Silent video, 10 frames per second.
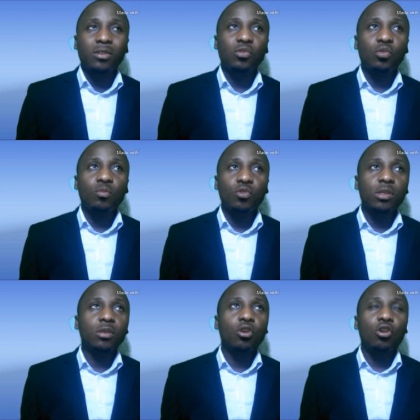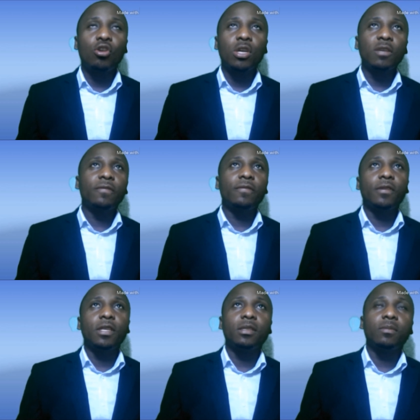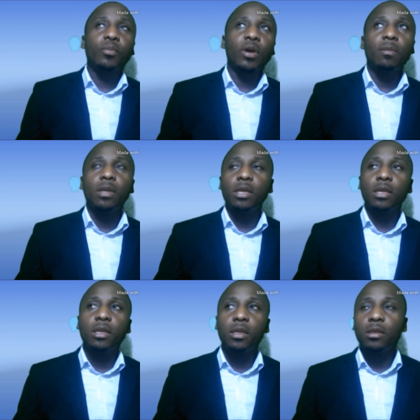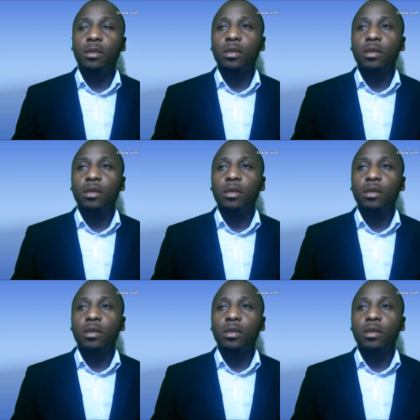So or if it's probably